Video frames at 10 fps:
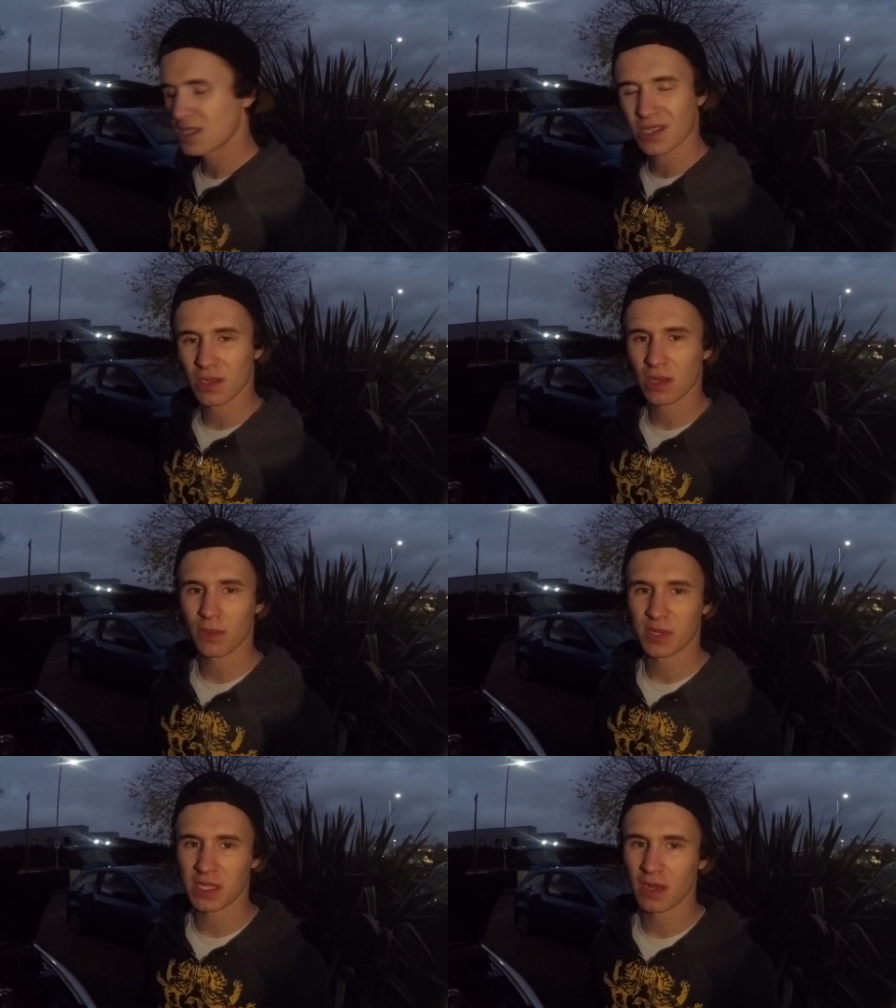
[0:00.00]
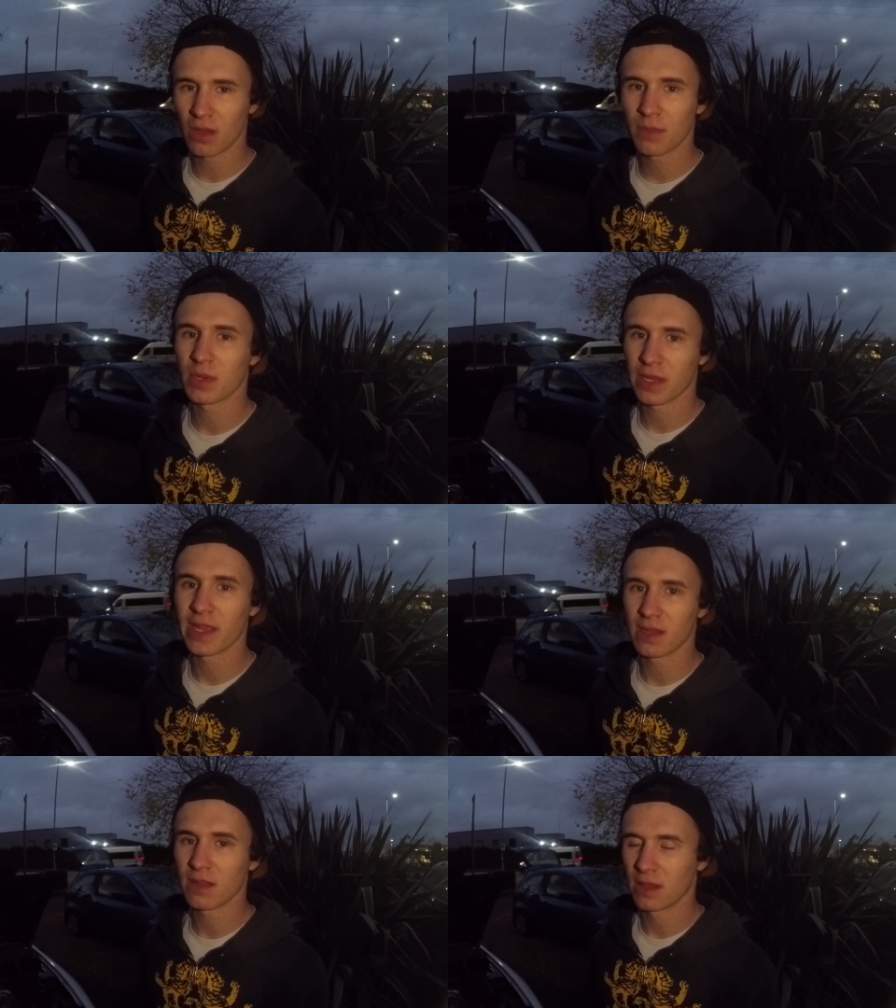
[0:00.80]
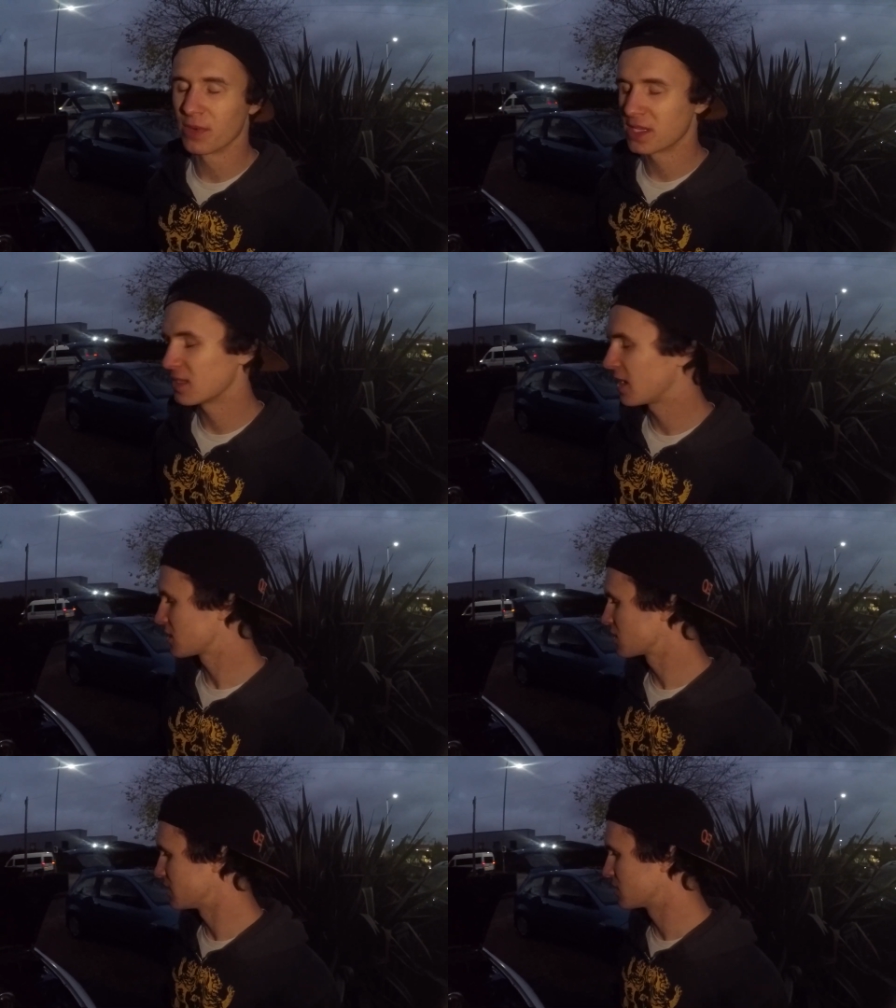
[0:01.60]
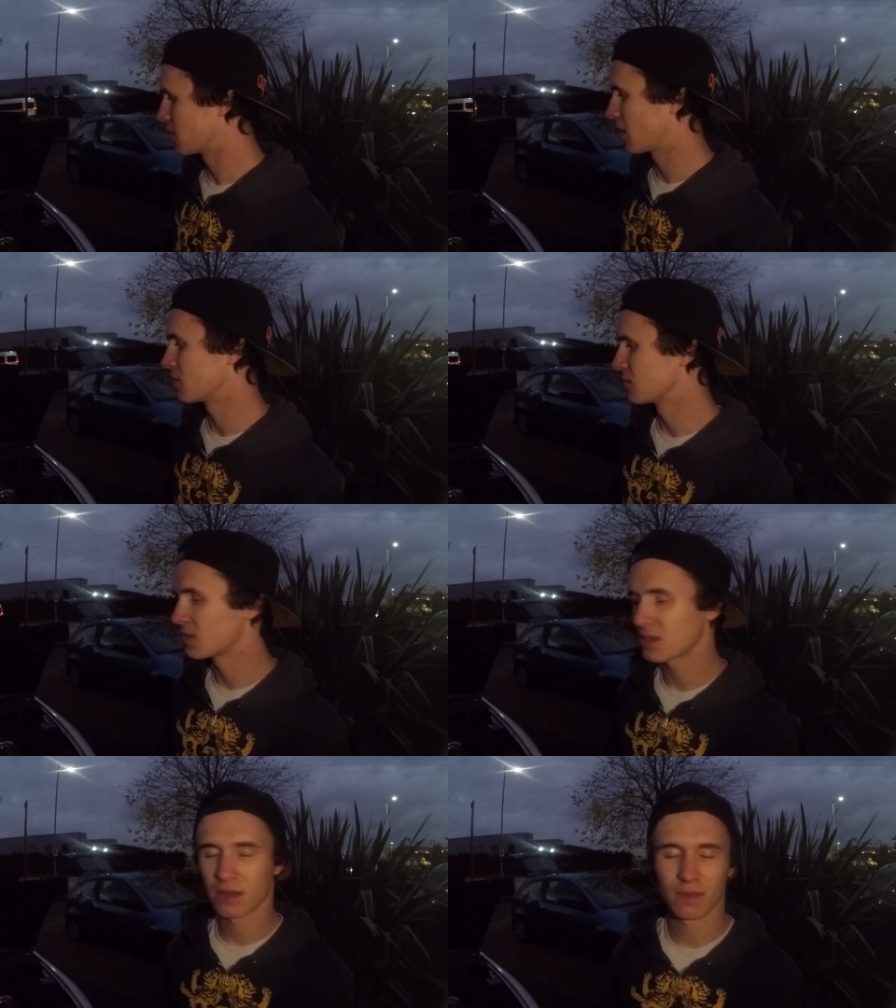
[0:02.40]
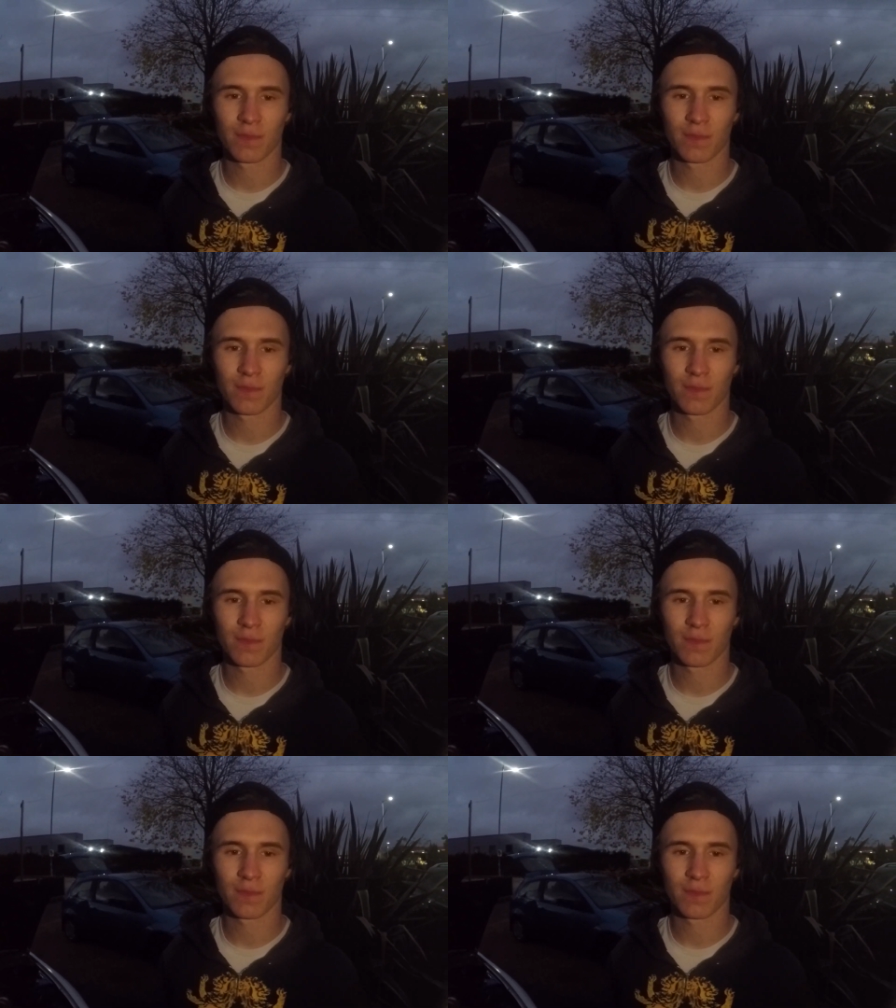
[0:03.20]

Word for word: doesn't look like we did a lot, but it we did actually do loads.